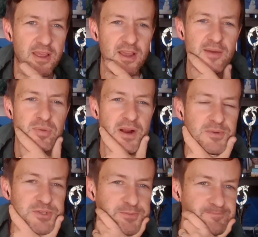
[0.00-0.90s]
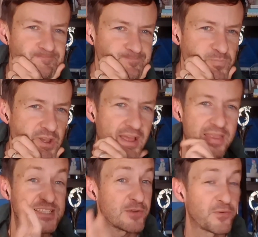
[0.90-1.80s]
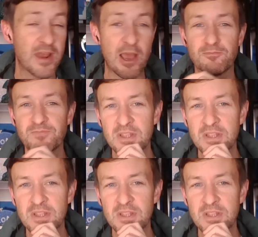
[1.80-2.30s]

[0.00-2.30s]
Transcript: AI browser. That's it for now.